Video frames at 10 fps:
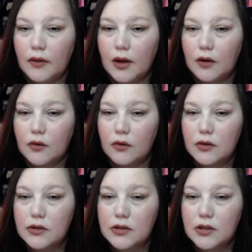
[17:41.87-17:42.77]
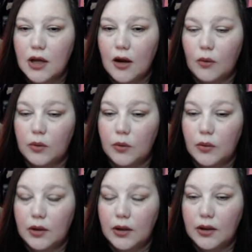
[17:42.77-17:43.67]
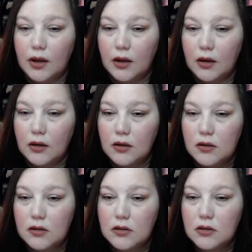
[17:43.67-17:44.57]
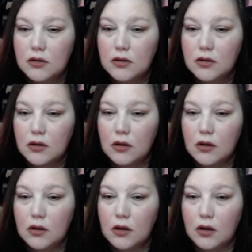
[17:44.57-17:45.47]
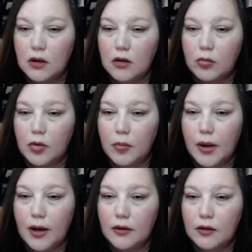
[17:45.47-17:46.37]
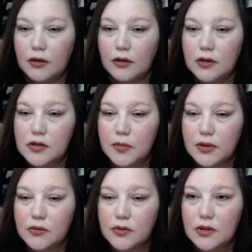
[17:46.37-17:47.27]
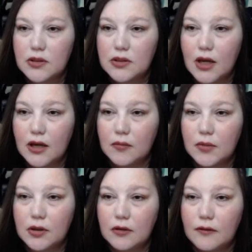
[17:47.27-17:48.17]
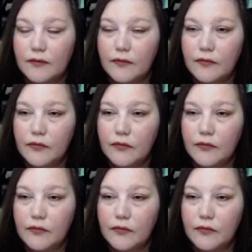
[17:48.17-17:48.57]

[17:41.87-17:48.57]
That, of course, isn't how we want to get it. Enderpearl powder is by doing the sag mill,